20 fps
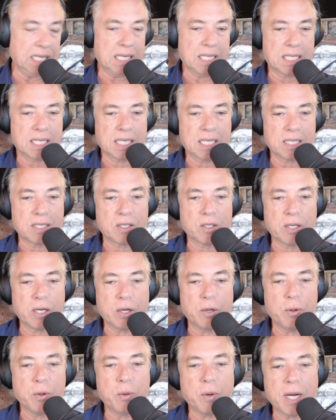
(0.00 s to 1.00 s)
It says, you
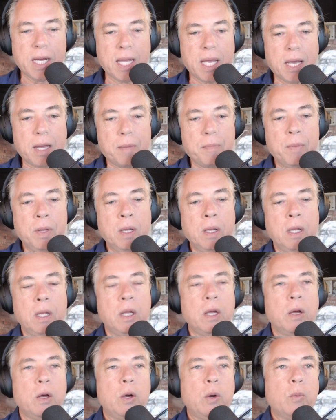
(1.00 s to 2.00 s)
know, who I am,
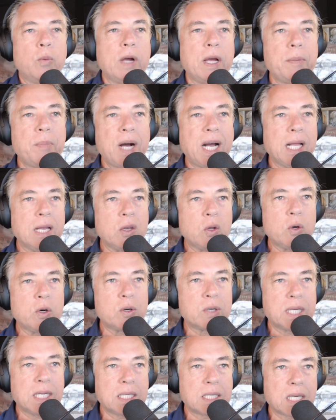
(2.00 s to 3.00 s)
where my
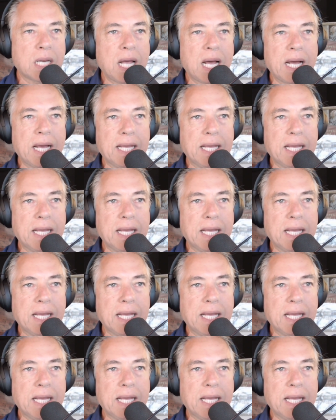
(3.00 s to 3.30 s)
loyalties lie.